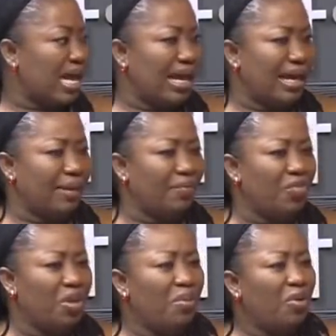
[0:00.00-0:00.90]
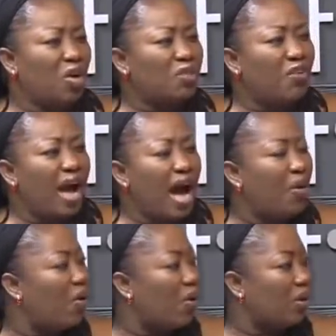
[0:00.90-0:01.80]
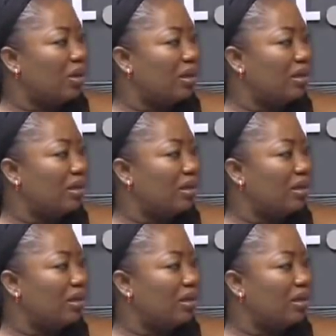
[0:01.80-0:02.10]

anger. Mm. Because for how long?